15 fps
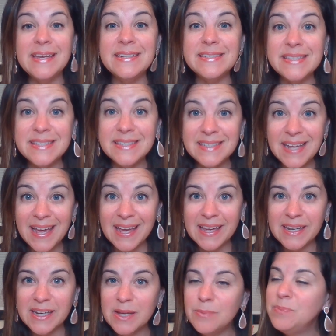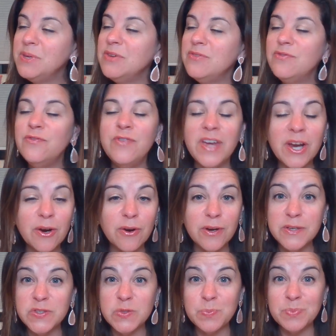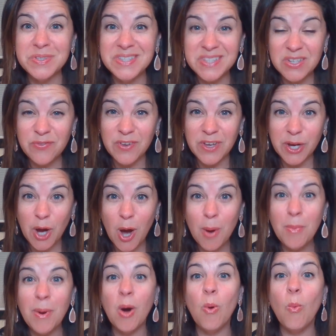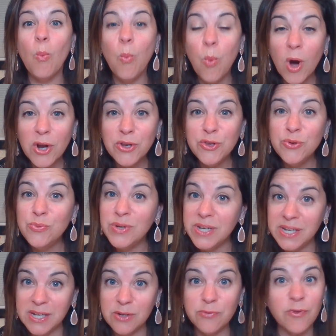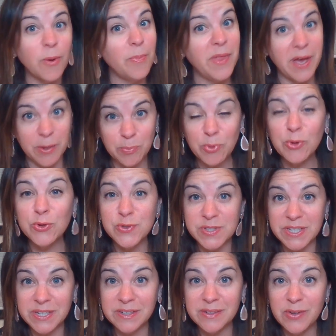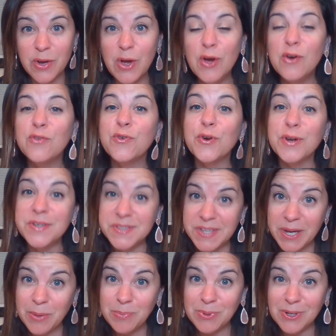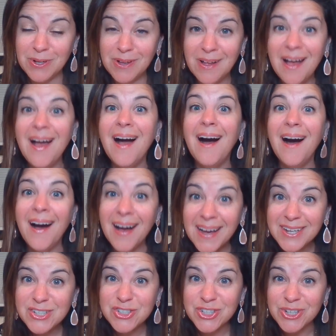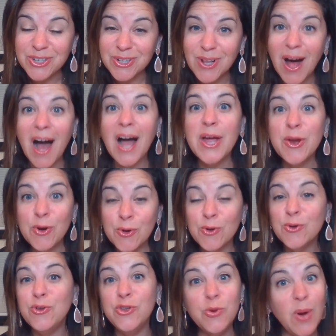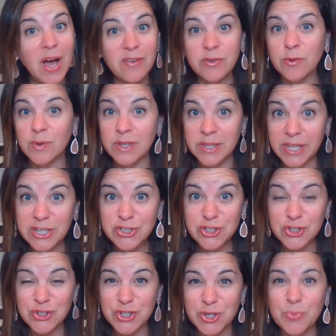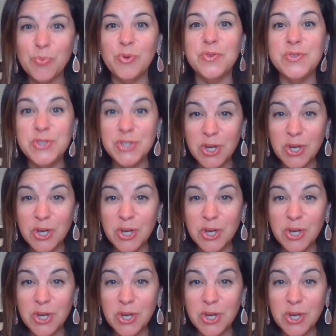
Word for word: Instead, be very specific about what you need from that person. For example, Hi, Jill, I heard you have a relationship with